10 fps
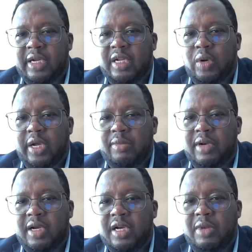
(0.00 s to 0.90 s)
Daniel
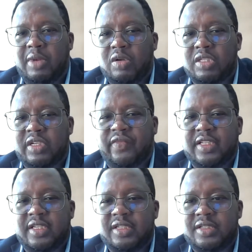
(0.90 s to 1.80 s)
Wagema about
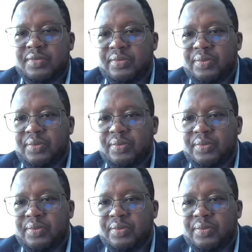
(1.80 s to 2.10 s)
conservancies?